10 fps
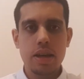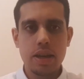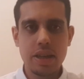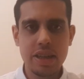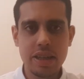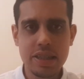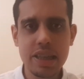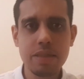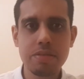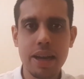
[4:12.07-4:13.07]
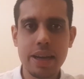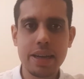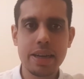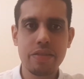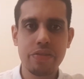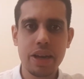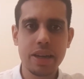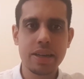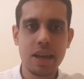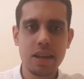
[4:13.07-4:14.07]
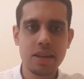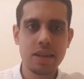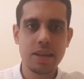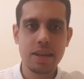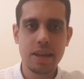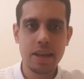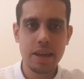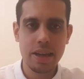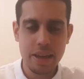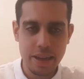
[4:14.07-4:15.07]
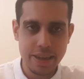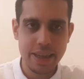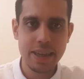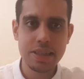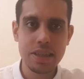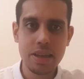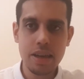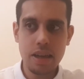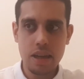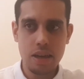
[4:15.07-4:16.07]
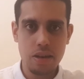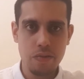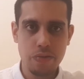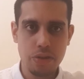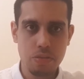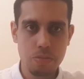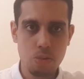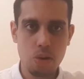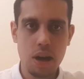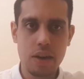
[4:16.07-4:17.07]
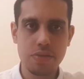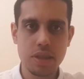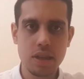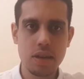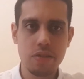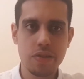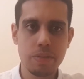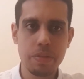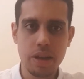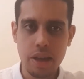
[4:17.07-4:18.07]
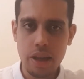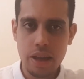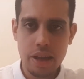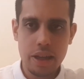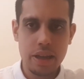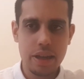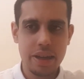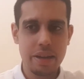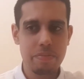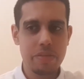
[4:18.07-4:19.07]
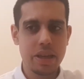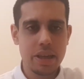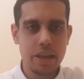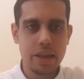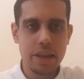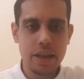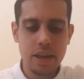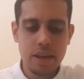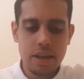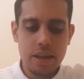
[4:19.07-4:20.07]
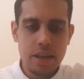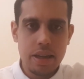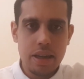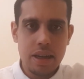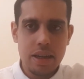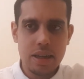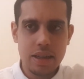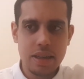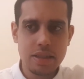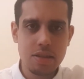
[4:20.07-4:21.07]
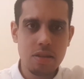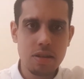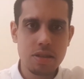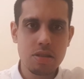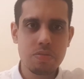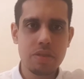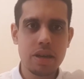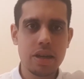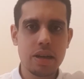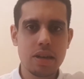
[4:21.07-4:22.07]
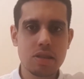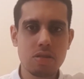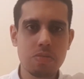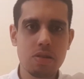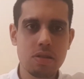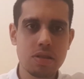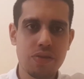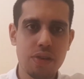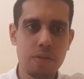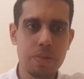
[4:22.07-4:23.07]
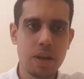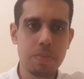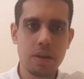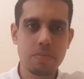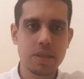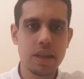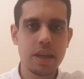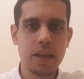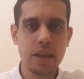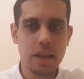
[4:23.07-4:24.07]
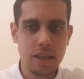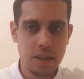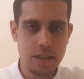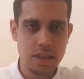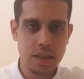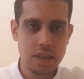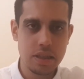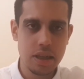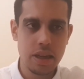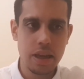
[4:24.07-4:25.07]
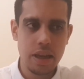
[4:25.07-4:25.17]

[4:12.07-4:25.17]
He seems like a very talented uh, kid uh, from what I've seen of him. Um, he he got some uh, some goals for Birmingham City this season,